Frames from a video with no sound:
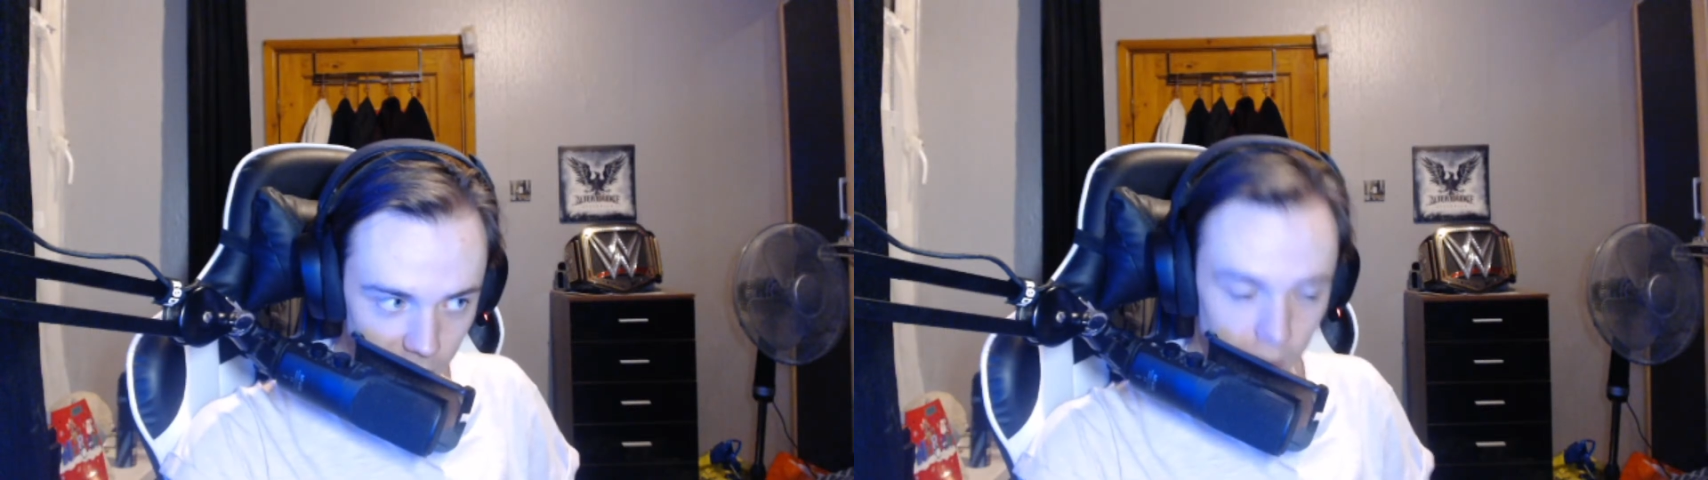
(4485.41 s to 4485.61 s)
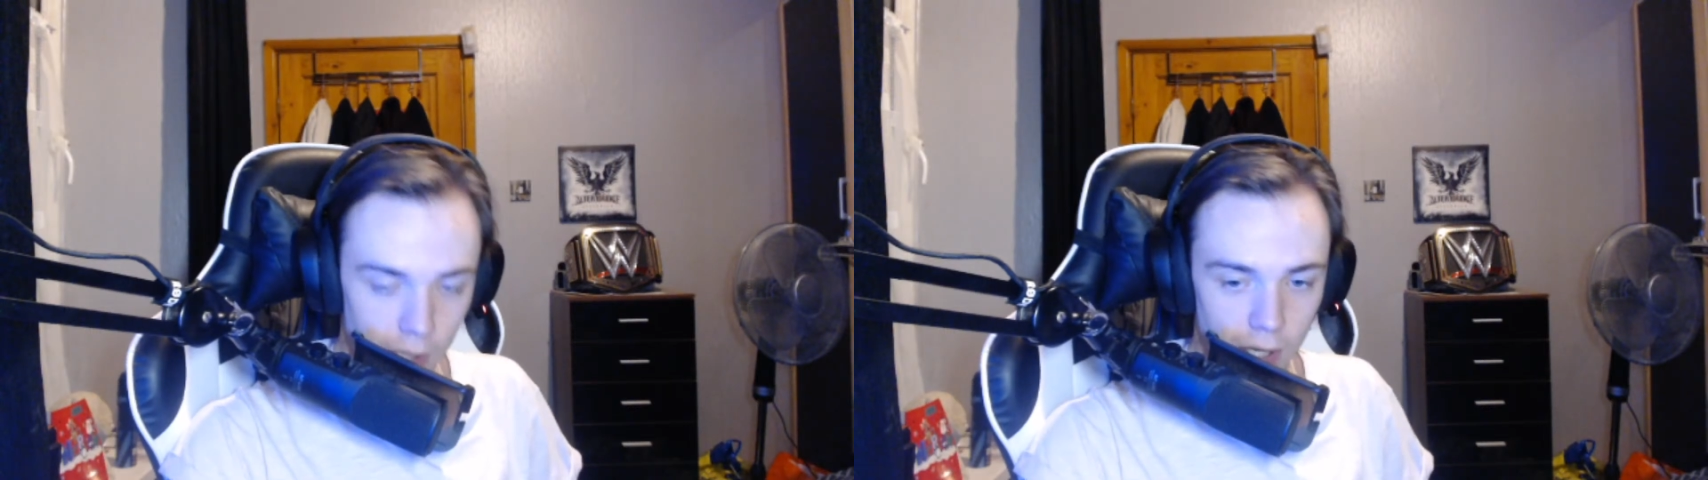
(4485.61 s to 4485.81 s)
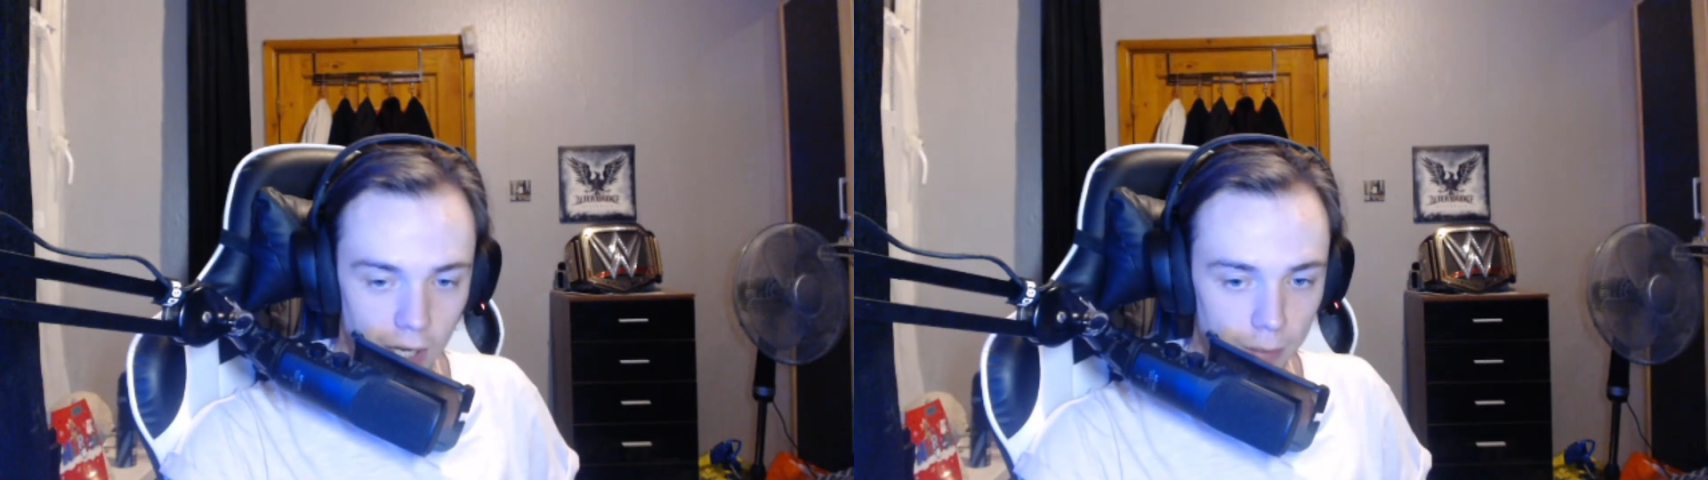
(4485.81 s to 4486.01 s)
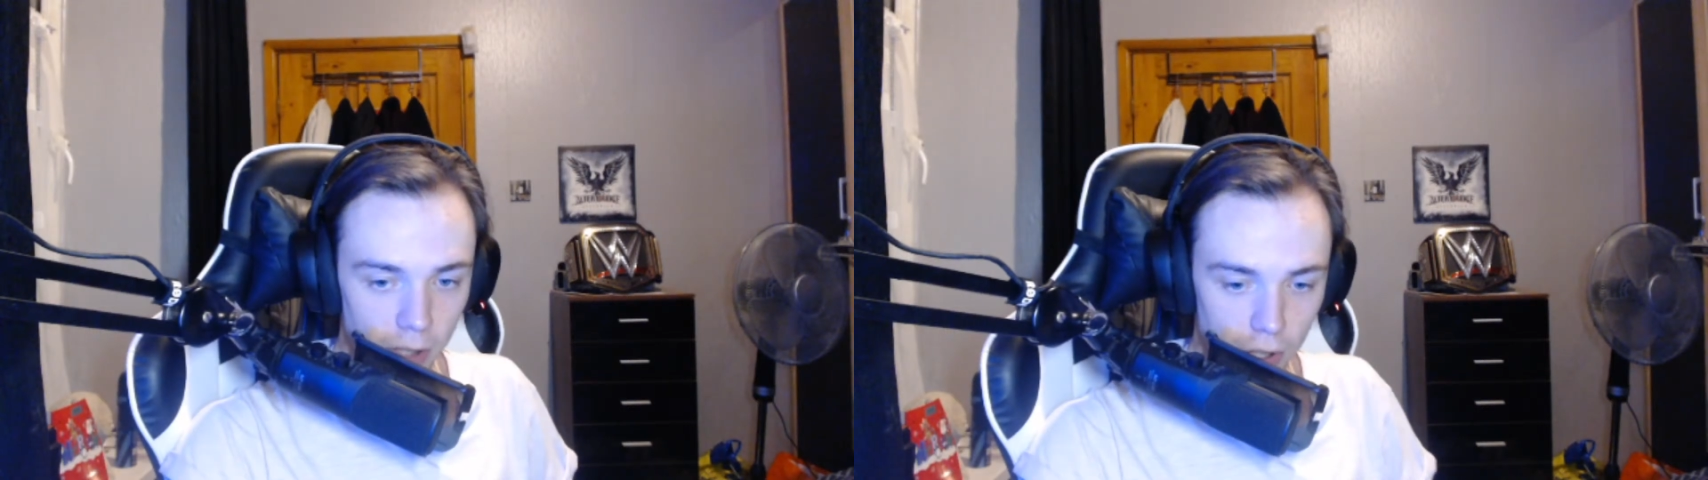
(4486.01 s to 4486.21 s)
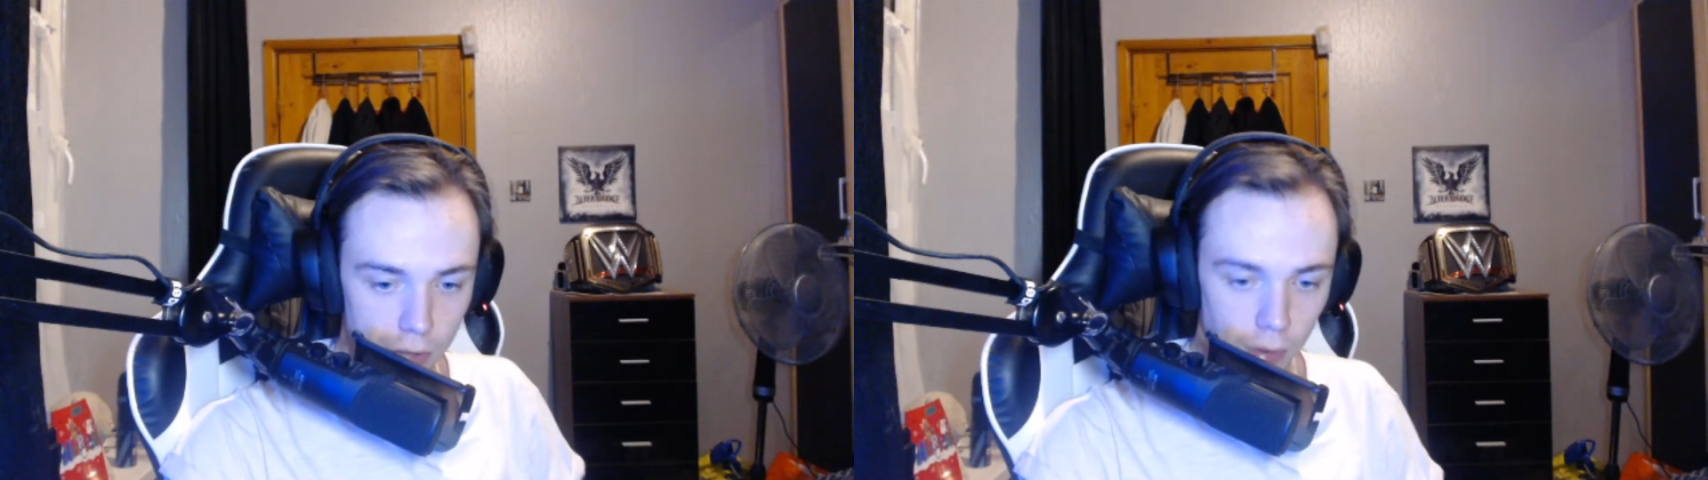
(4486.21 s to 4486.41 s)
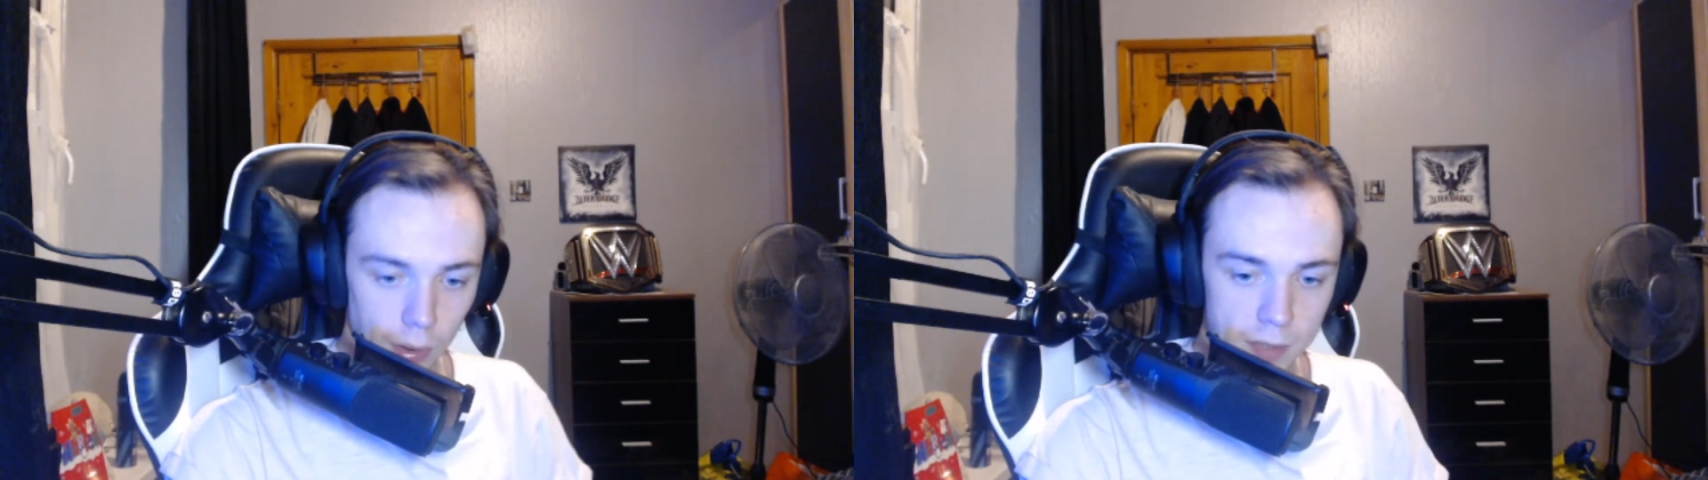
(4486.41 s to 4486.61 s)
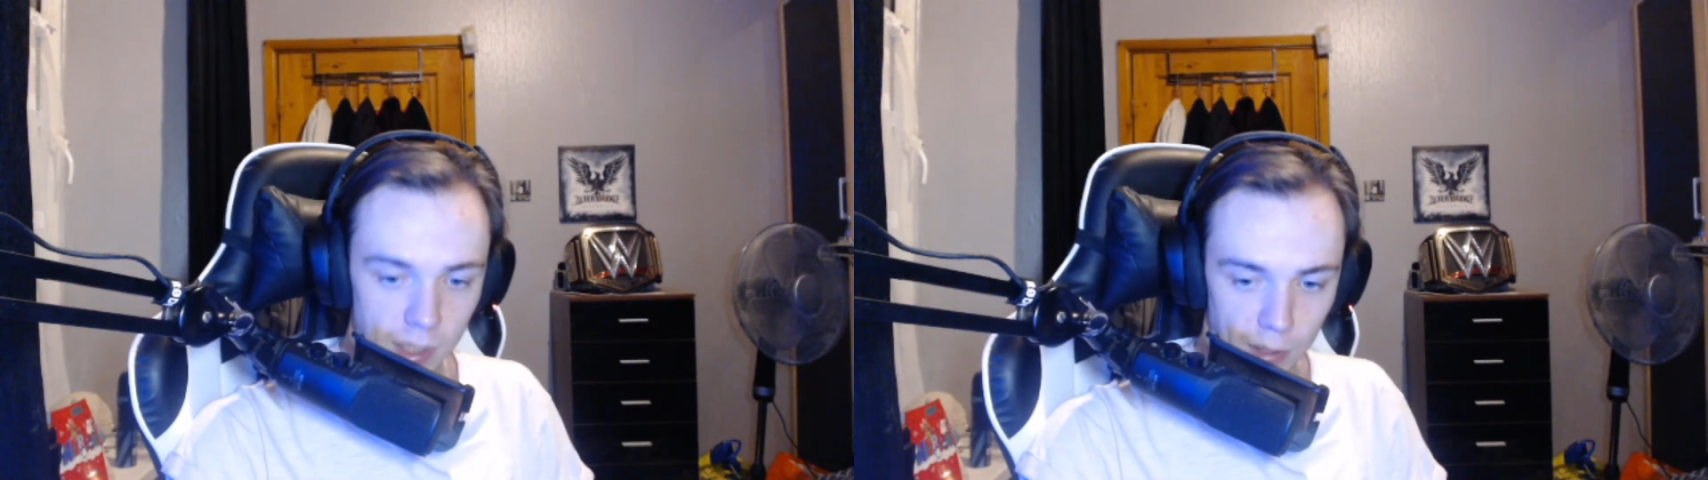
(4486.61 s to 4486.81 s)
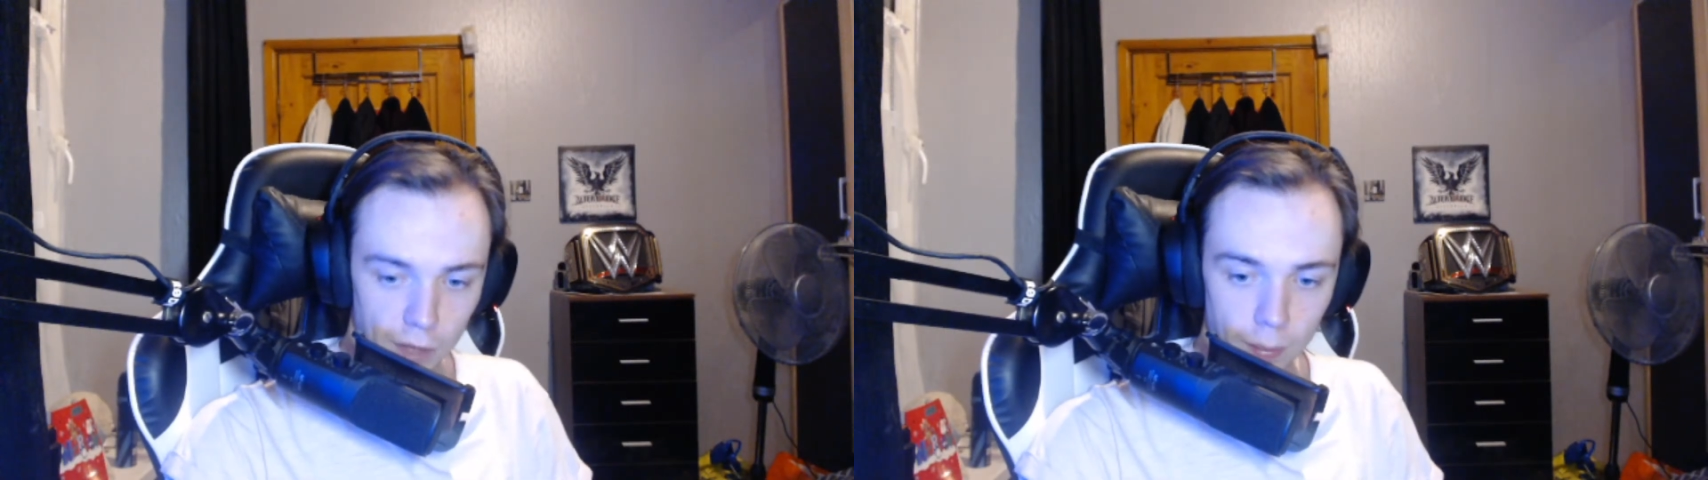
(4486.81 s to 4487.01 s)
I'm going to throw up
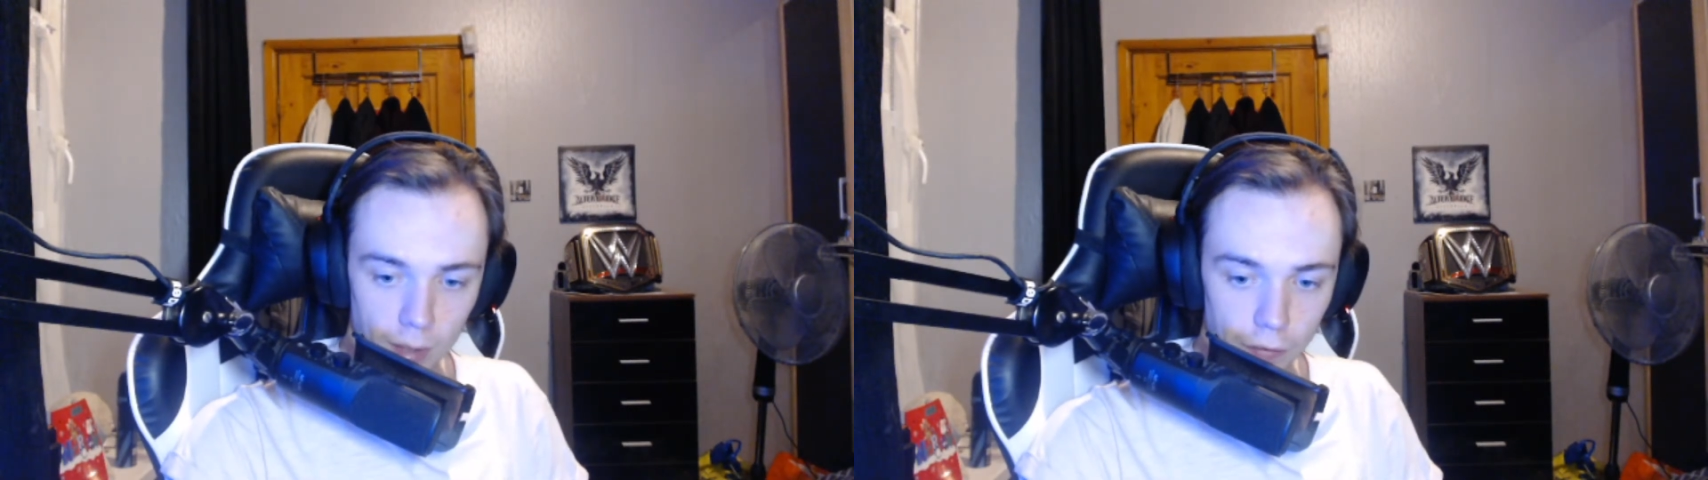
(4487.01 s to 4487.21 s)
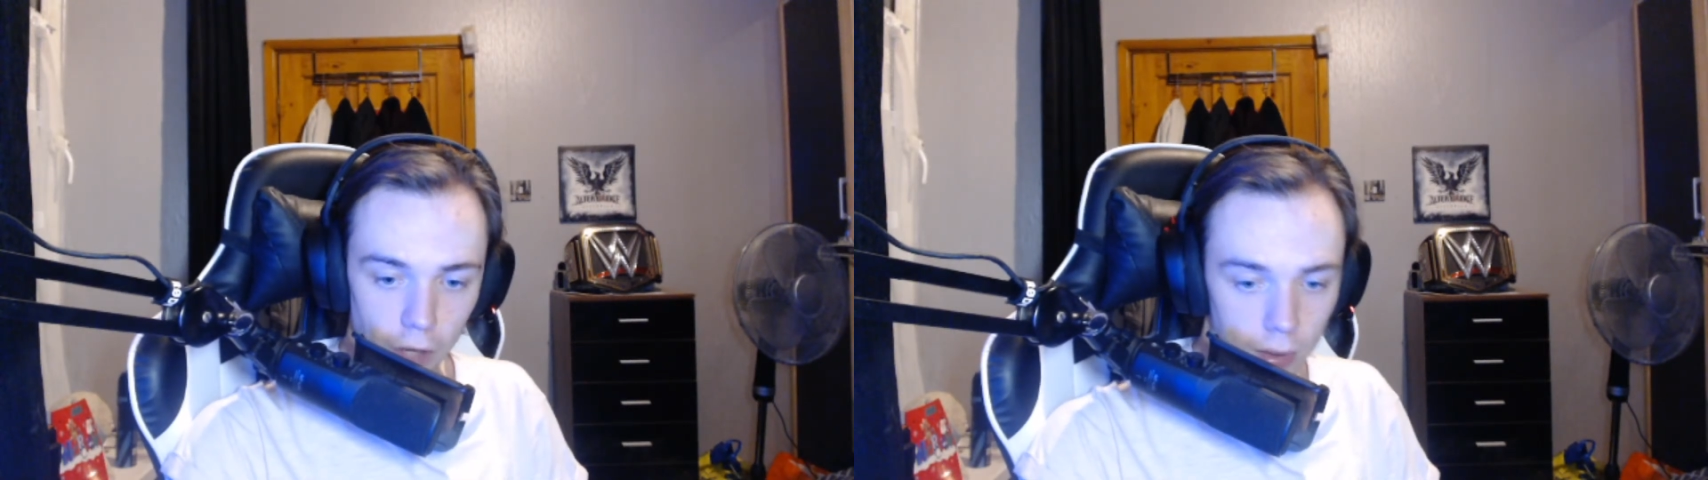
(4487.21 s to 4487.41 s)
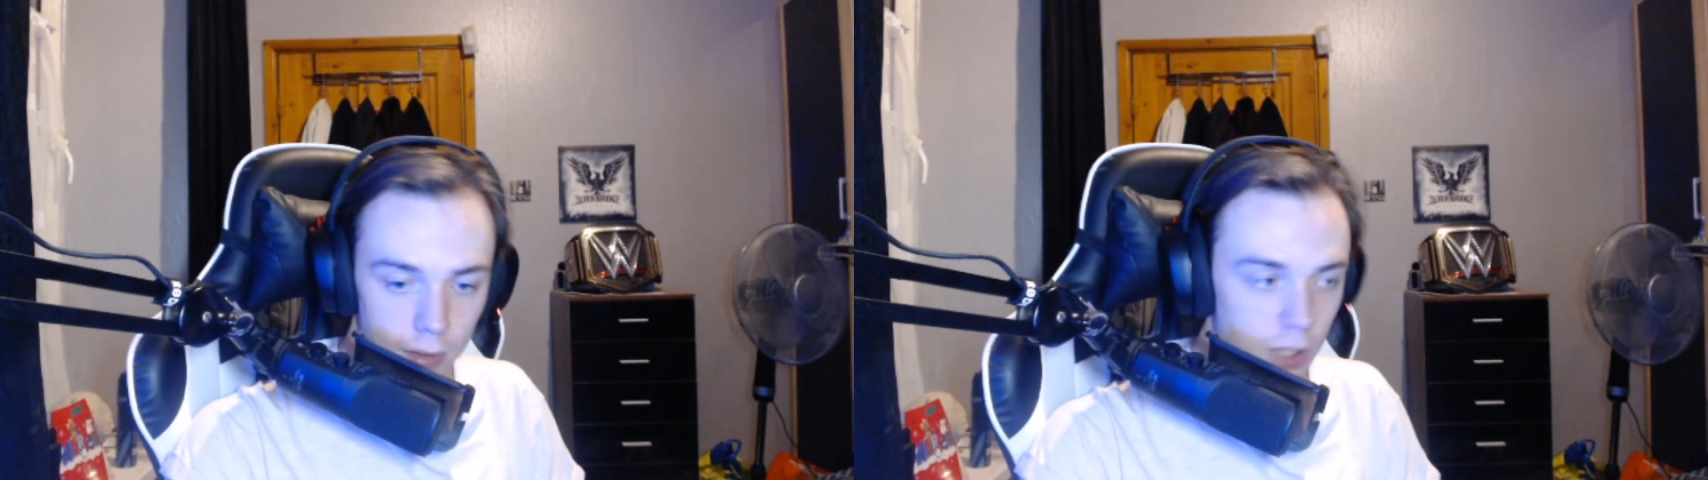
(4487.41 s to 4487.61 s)
something from In the Vault.